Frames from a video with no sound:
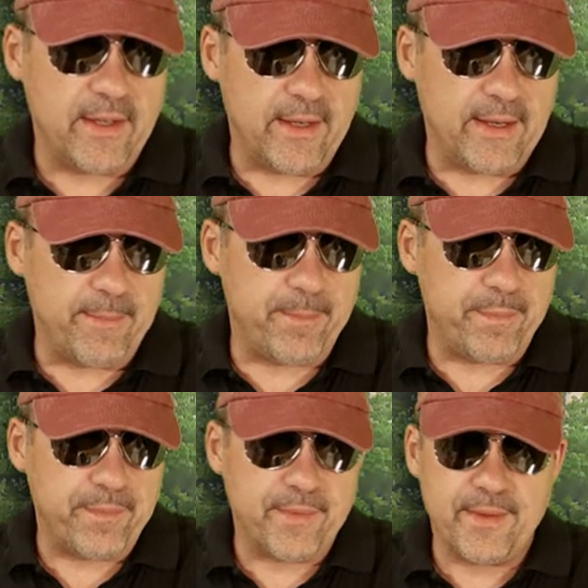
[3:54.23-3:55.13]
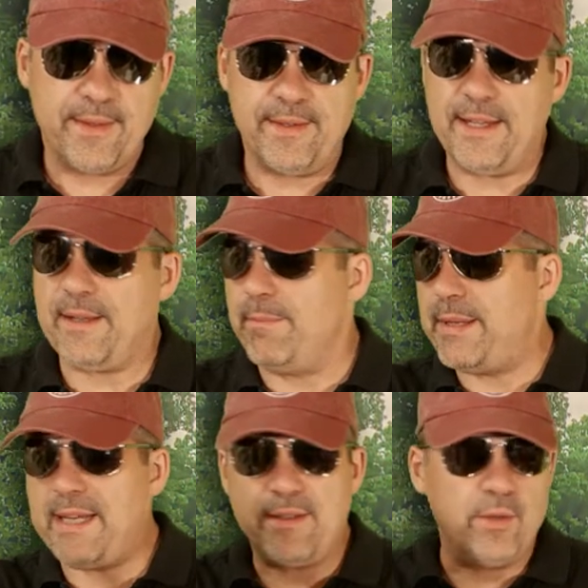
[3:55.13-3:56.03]
And they
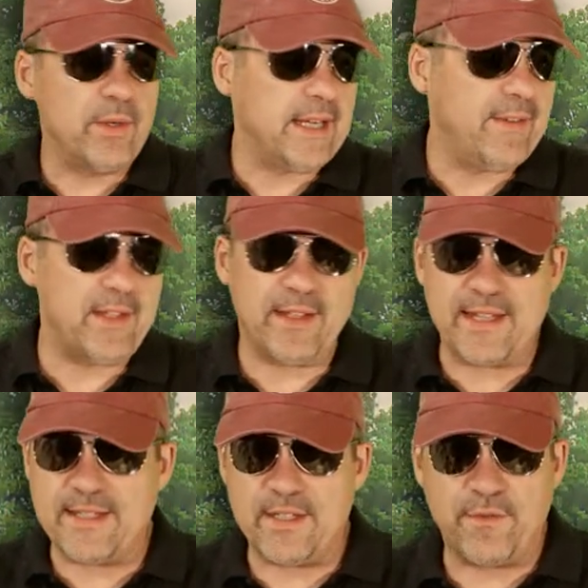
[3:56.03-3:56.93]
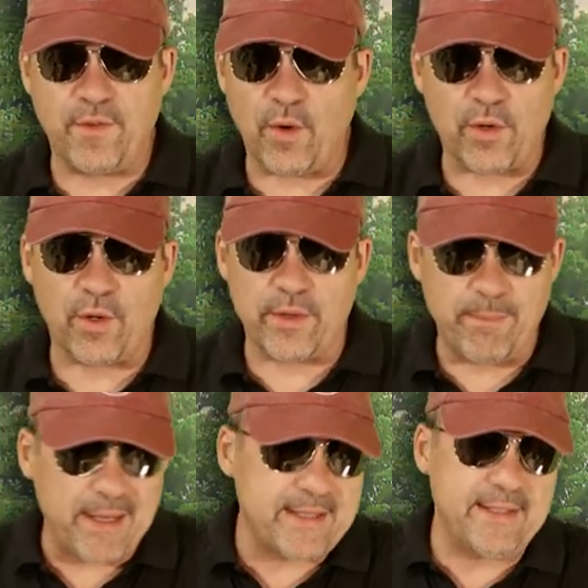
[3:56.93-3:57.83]
compete who can have the nicest photo or the
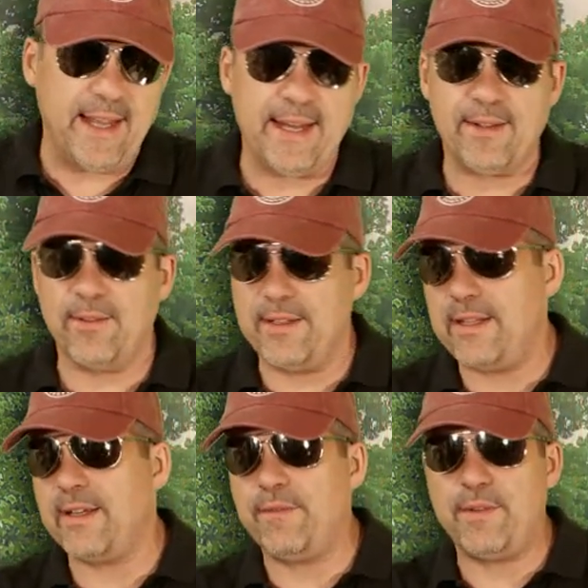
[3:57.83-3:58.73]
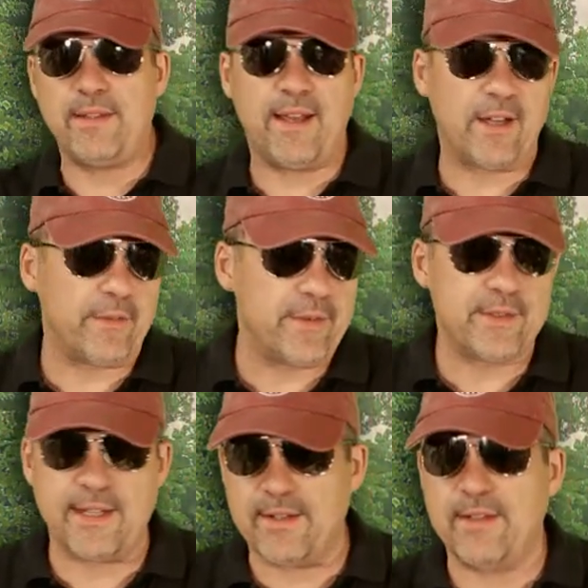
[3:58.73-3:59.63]
best angle. And then you get
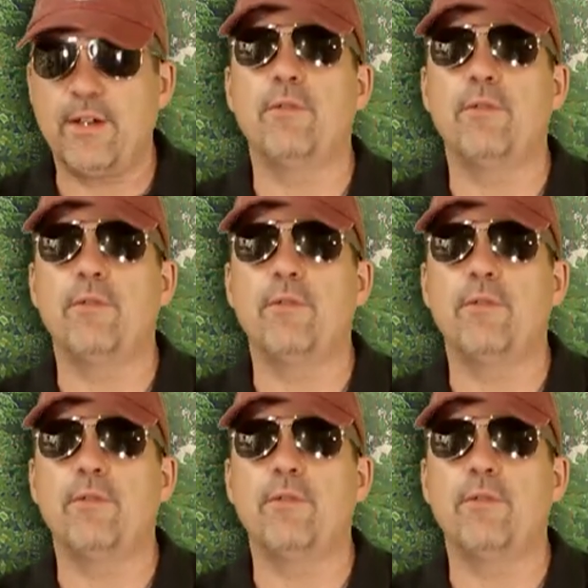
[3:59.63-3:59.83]
photographers that are